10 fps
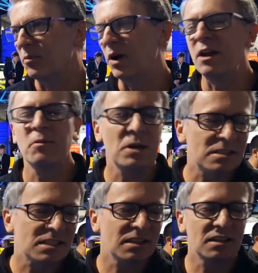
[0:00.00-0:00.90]
way we
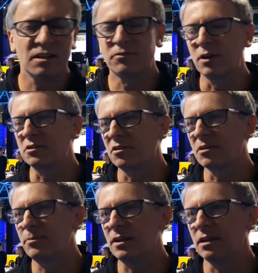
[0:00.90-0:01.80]
see the front
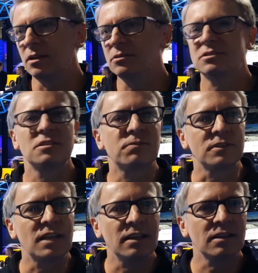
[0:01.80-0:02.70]
trunk being used is for
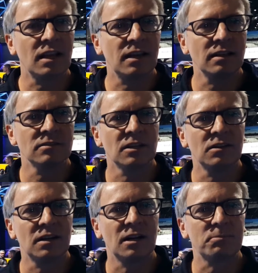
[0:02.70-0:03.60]
tailgating.
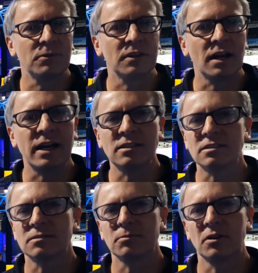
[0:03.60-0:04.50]
Load it up with
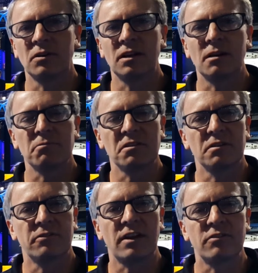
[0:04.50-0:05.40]
ice, load it up with
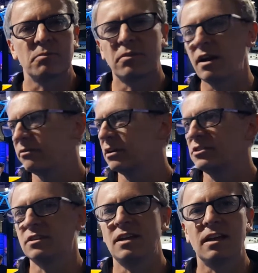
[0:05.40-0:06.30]
your favorite
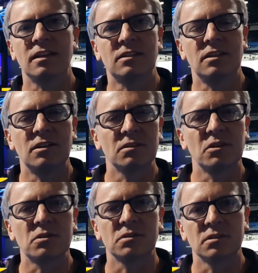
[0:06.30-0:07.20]
beverage, take it to your
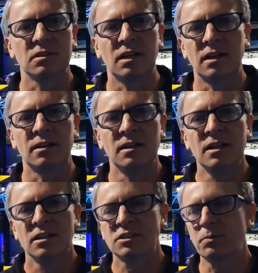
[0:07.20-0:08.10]
local
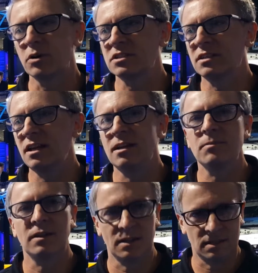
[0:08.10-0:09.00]
sports
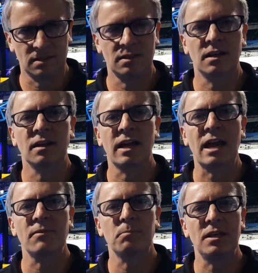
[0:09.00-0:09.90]
team, and
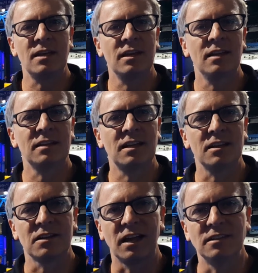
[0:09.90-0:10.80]
have it be the hit of the
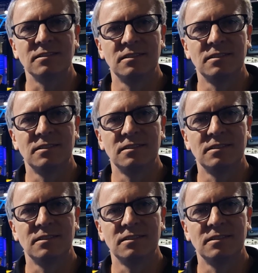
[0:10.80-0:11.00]
tailgate.